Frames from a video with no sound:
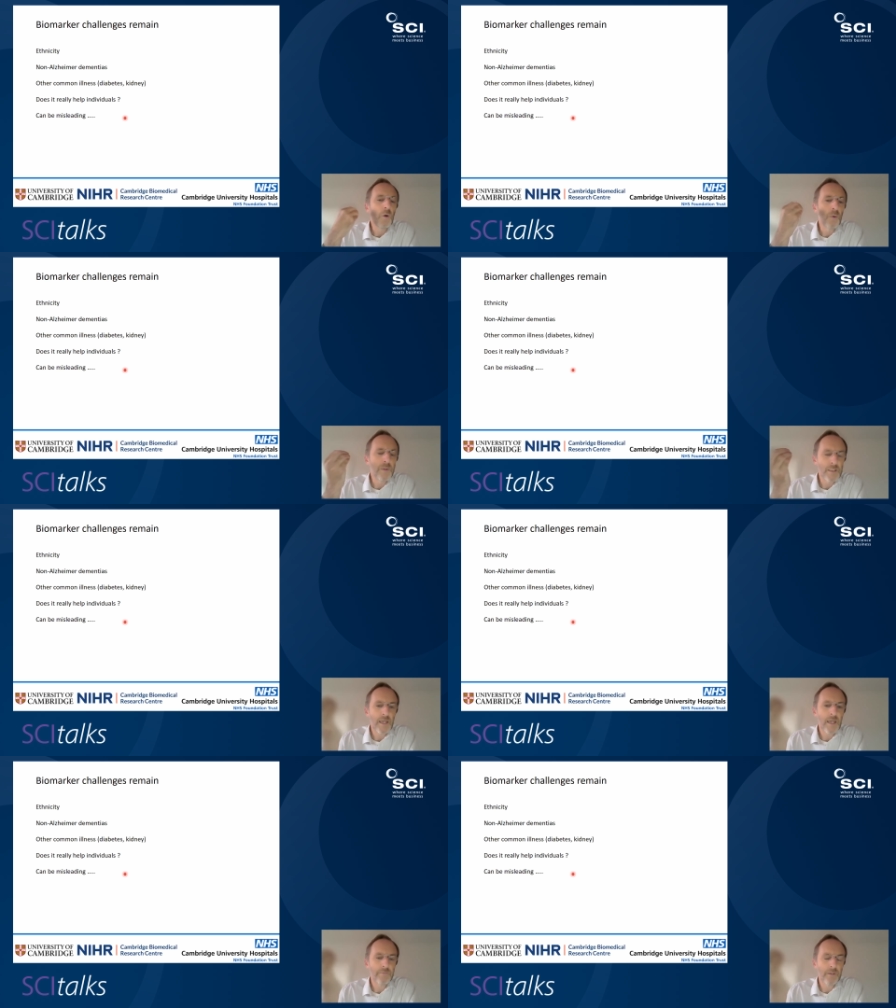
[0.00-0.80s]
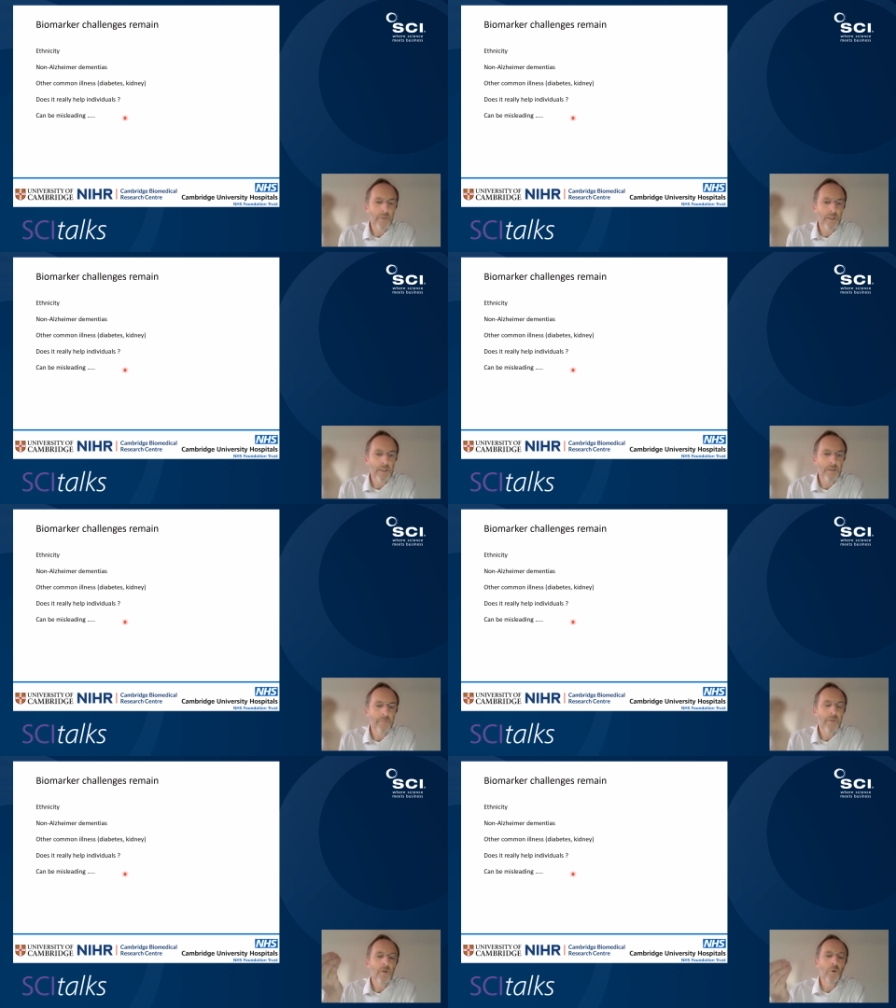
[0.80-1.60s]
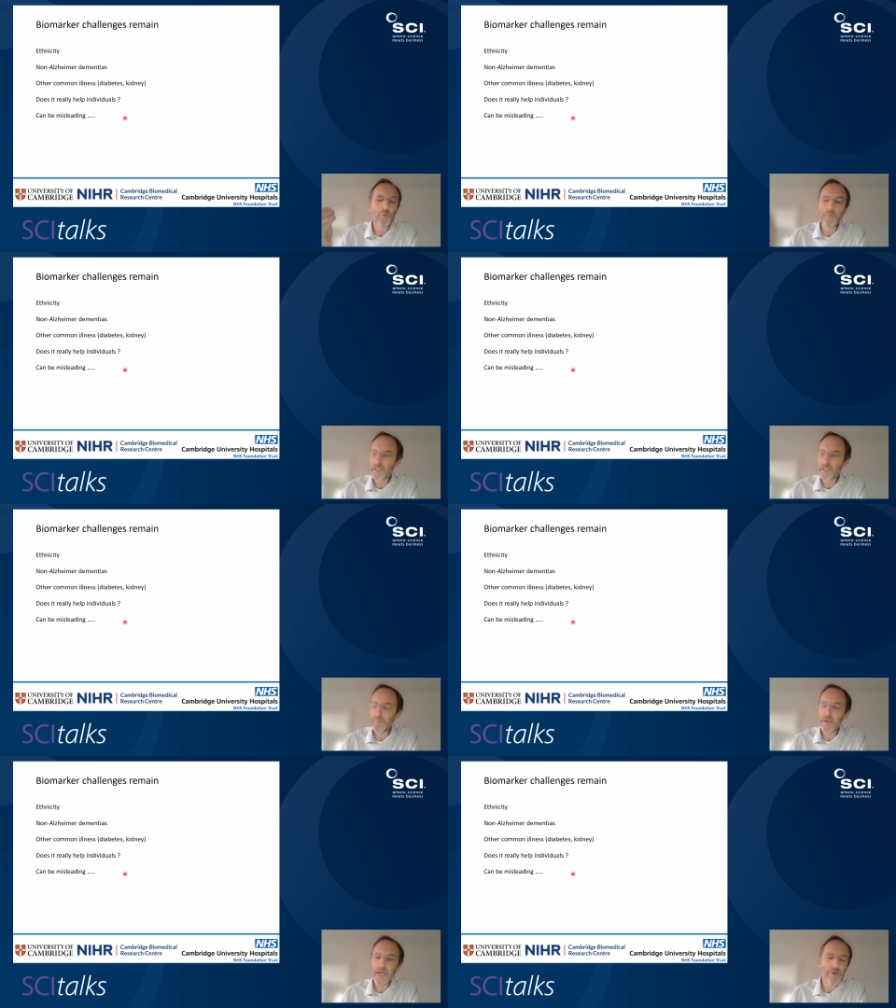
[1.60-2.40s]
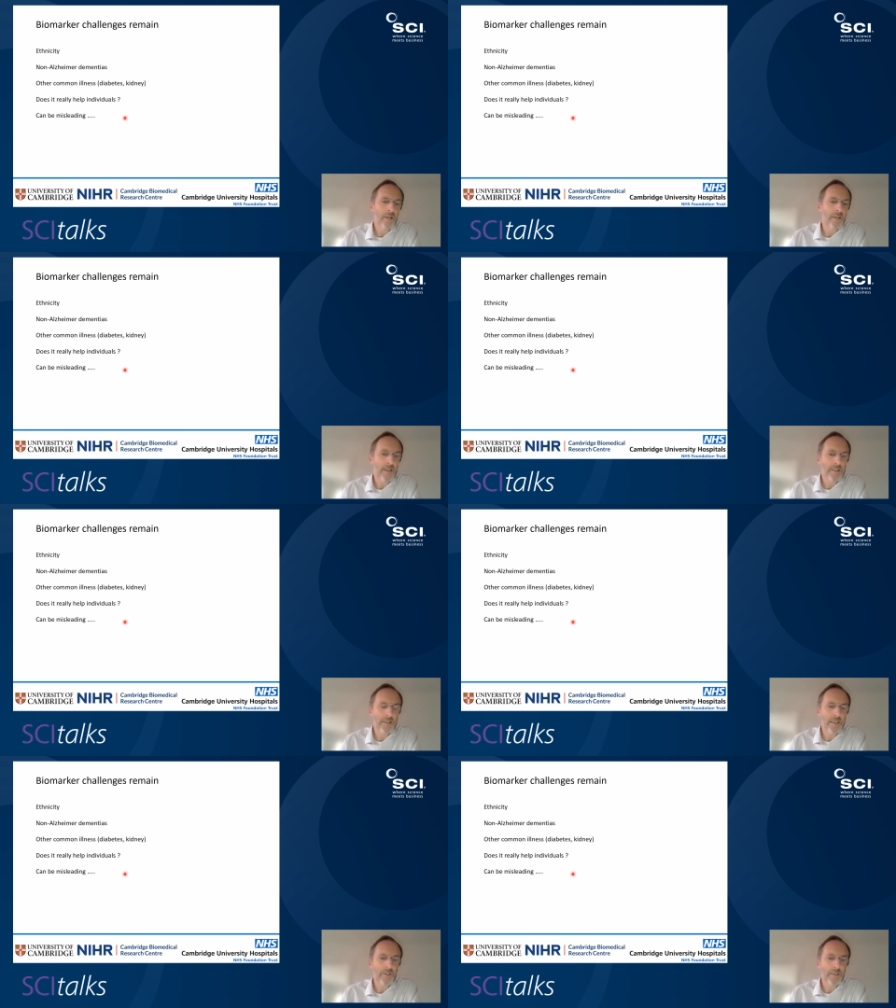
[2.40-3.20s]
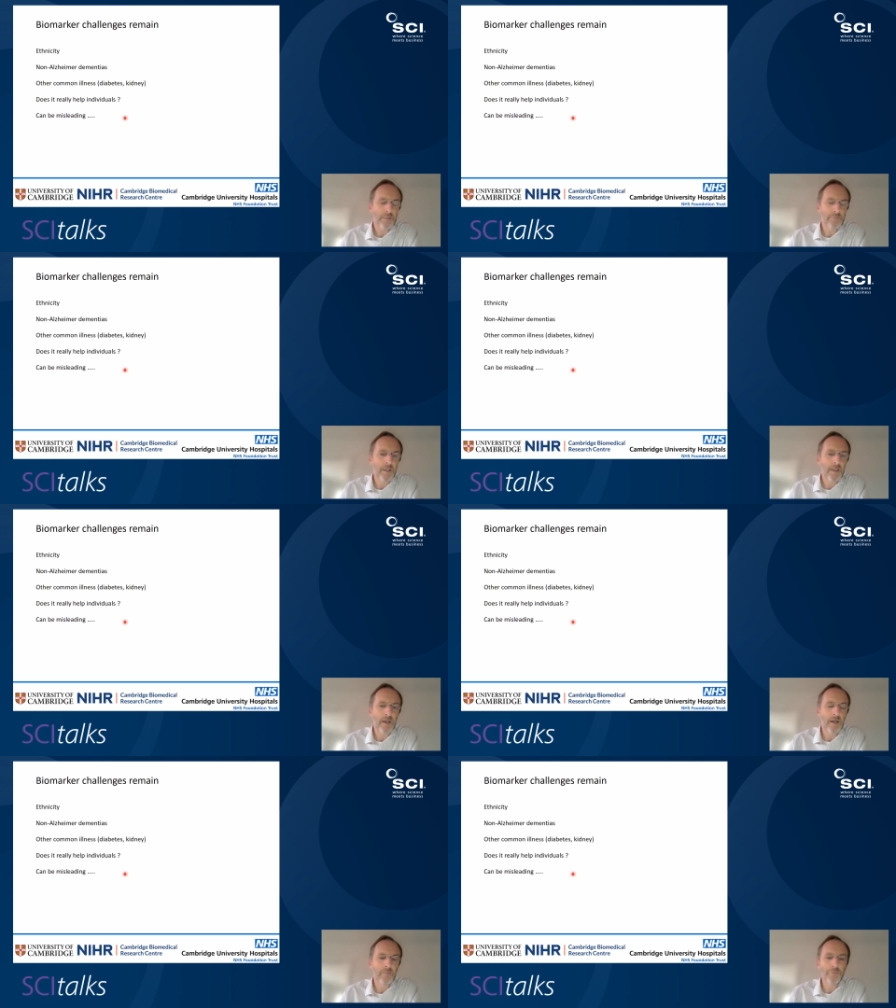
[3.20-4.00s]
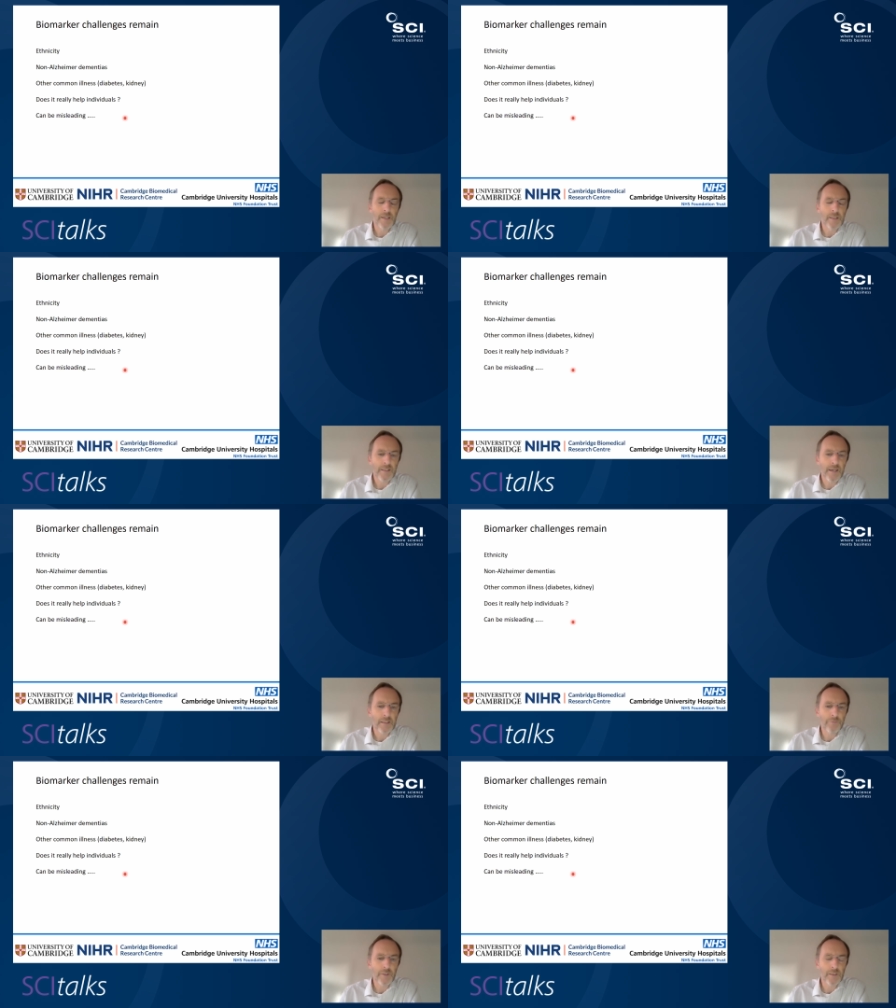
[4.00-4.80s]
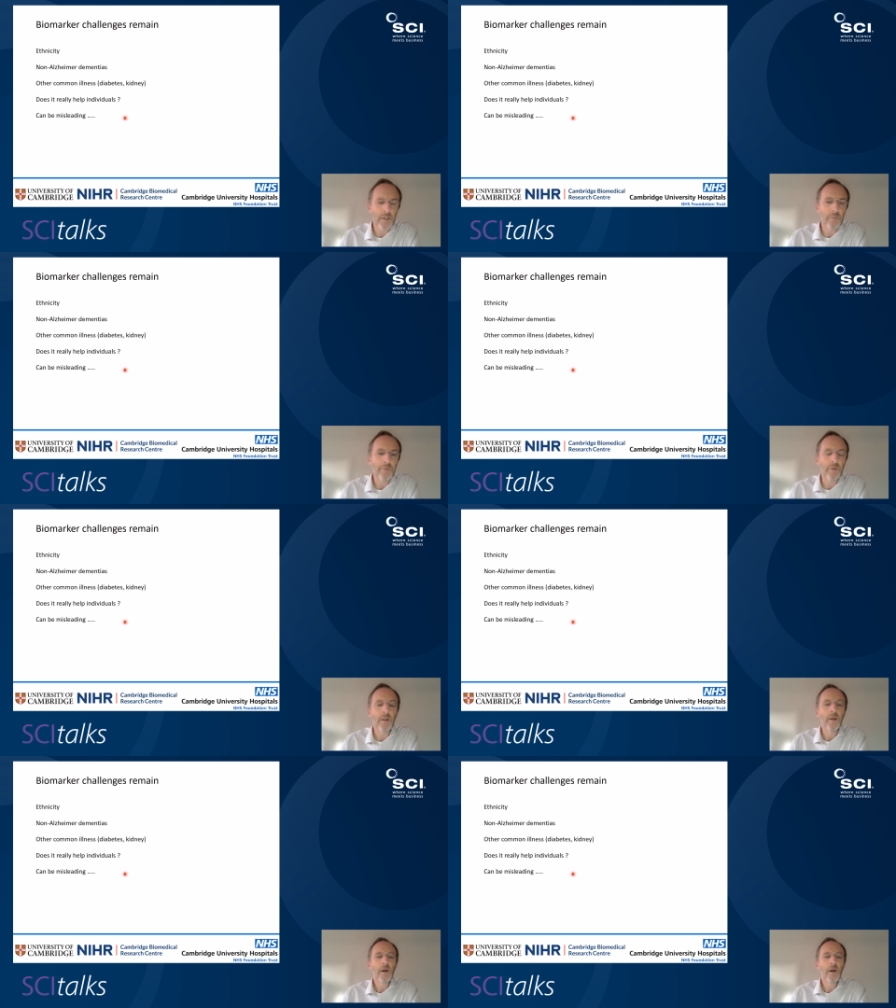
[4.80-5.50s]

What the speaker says: we will be saving money? Will we be sparing unnecessary brain scans, for example?